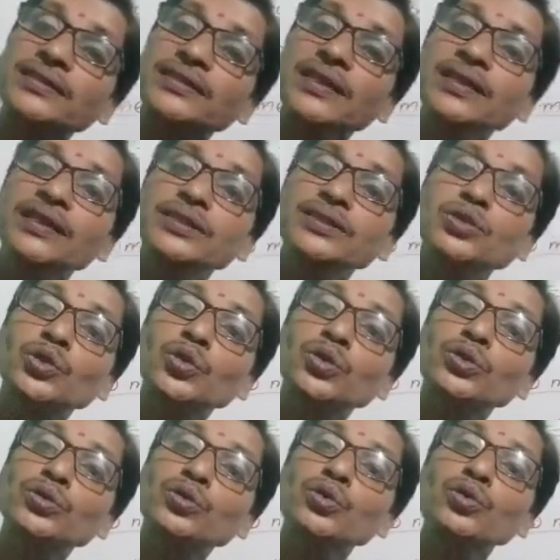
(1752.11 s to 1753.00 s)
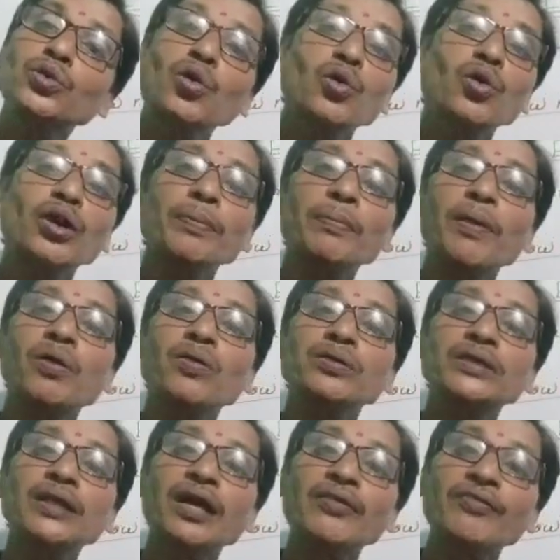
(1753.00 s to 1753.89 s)
So to know about
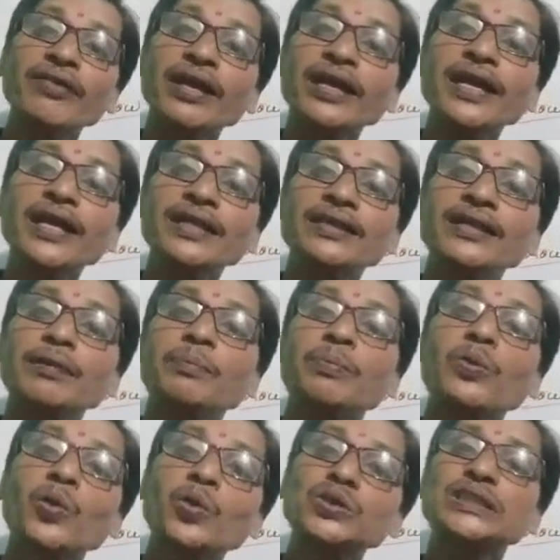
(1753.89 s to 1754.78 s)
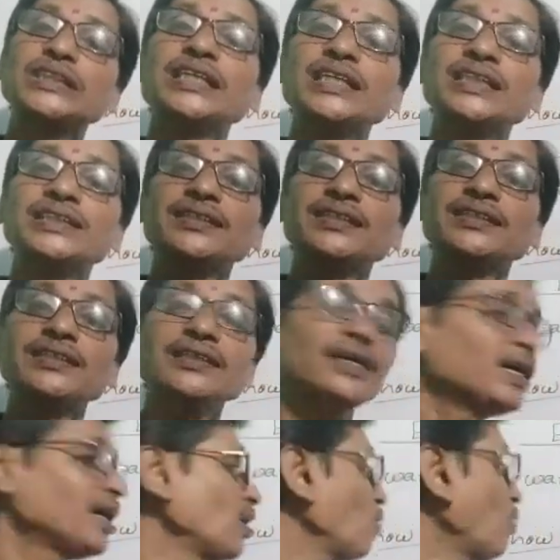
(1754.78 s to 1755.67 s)
the way, the process,
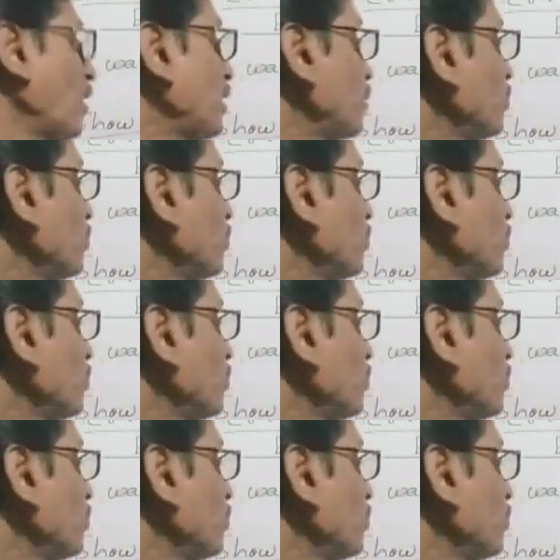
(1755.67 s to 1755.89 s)
what we